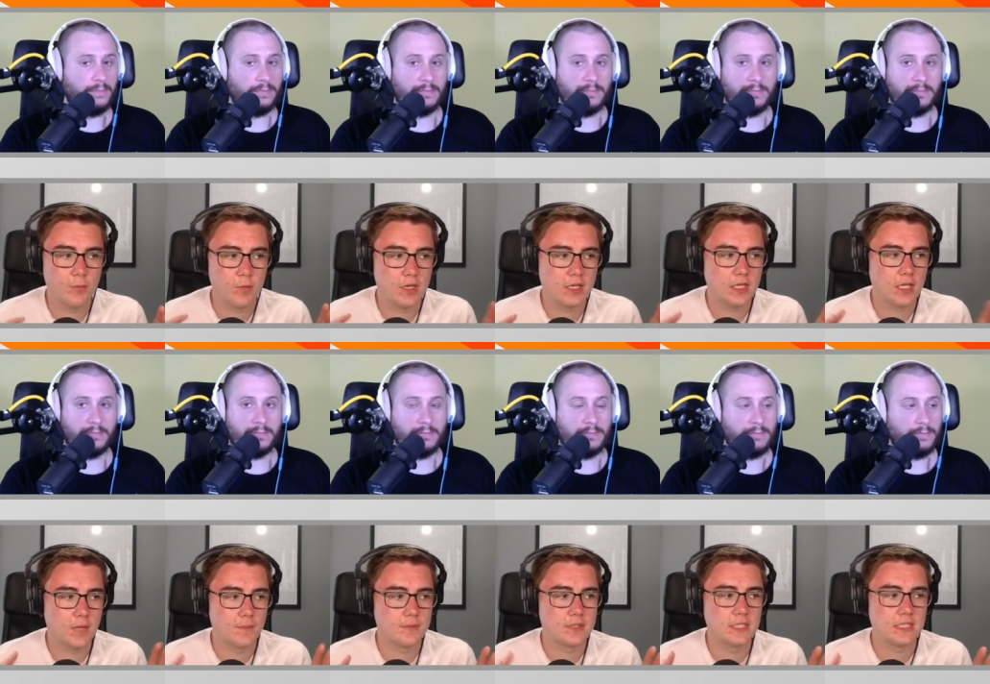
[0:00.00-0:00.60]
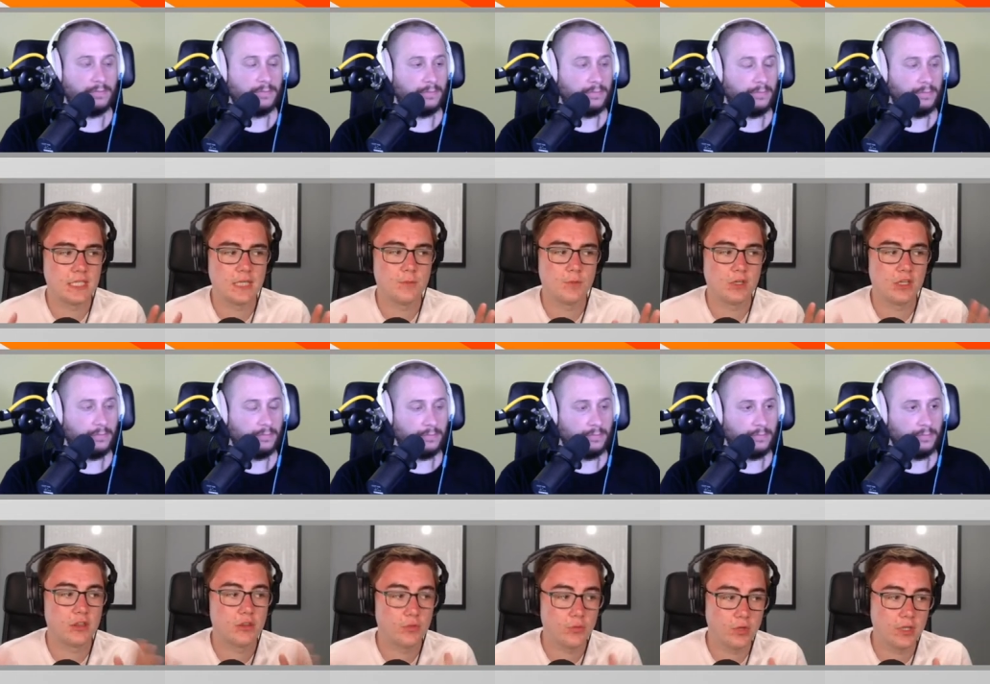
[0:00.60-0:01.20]
Speaker 1: when it comes to game
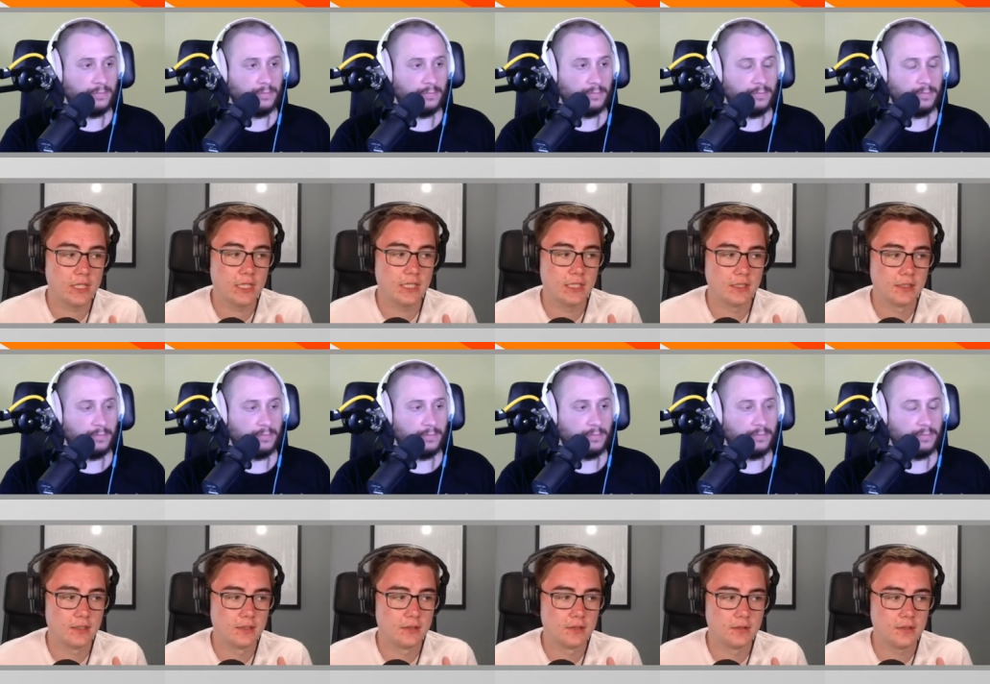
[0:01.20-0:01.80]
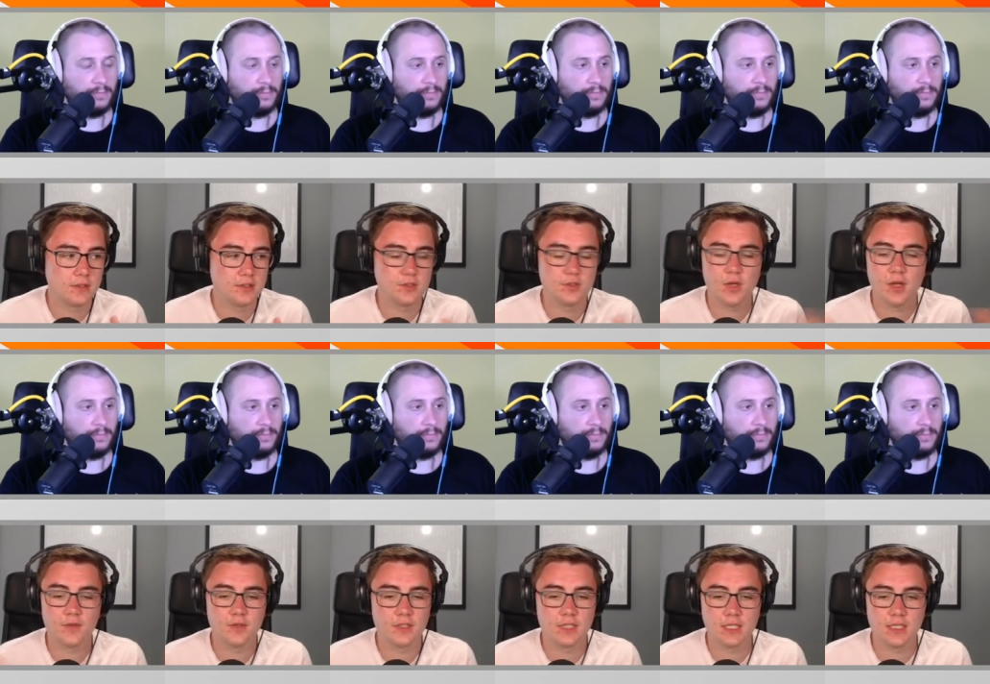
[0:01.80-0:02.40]
week three, because you
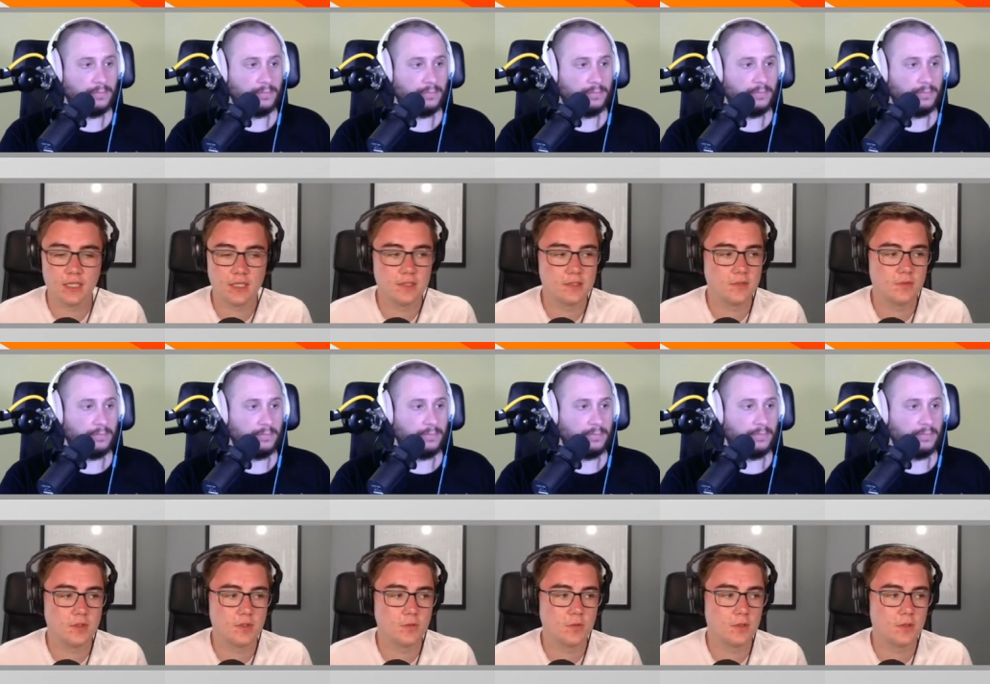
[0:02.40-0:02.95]
don't have to take hits if you don't